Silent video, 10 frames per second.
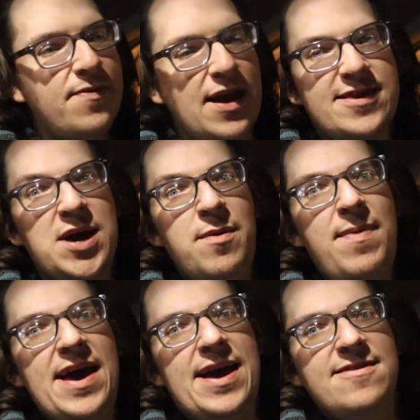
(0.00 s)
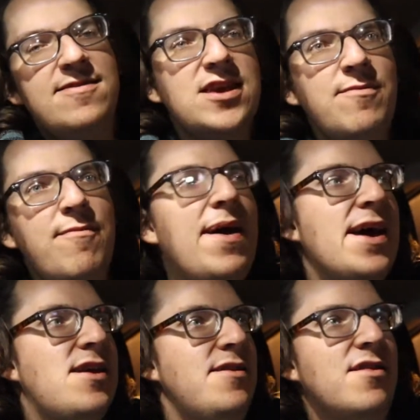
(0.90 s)
It's coming back, guys. It's coming
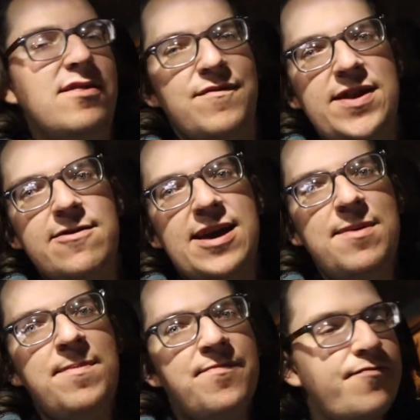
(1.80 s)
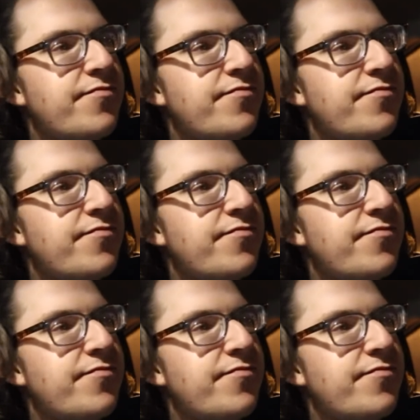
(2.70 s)
back, you know, the video game.